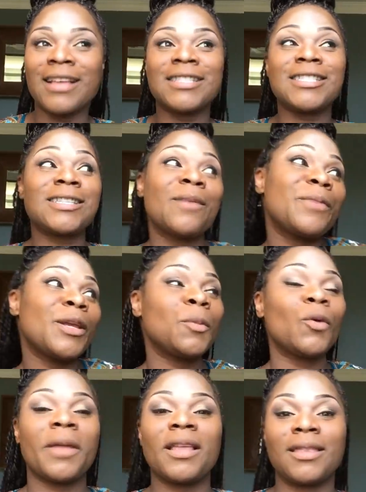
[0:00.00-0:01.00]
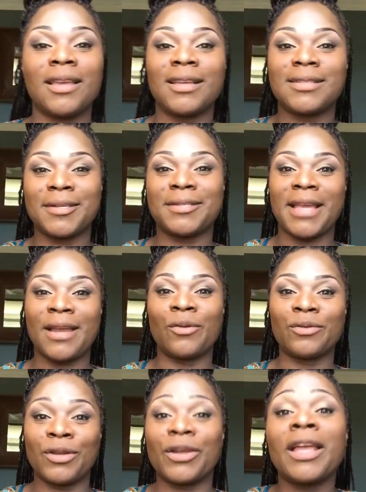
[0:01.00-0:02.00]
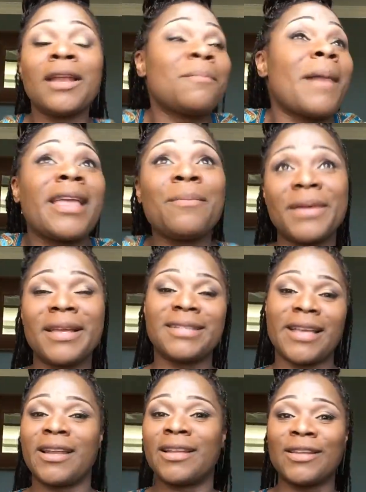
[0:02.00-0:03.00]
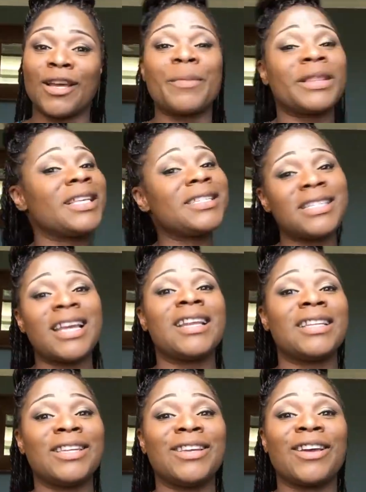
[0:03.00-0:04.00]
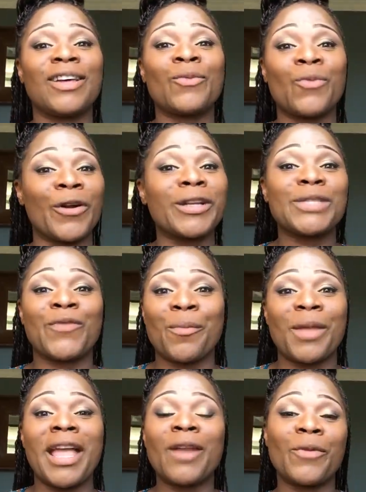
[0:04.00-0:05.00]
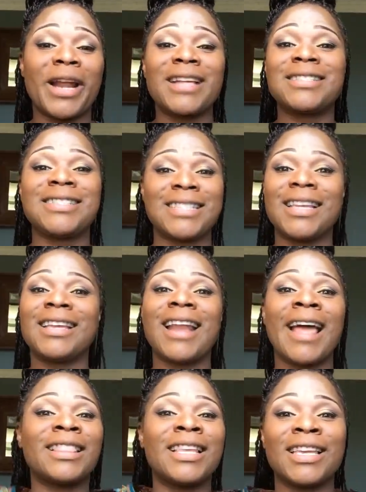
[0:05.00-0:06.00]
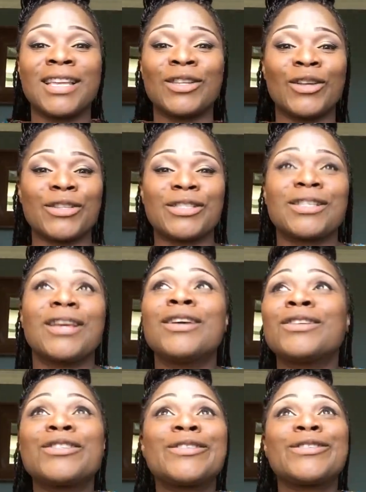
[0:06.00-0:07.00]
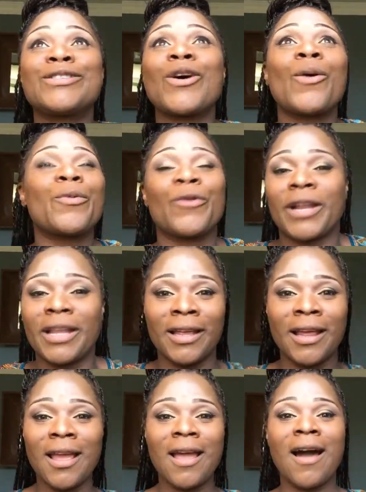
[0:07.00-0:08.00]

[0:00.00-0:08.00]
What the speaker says: Some people may think it's a dated look. It might be a dated look, but this dated look works for me. And when I see it, I think it looks so pretty.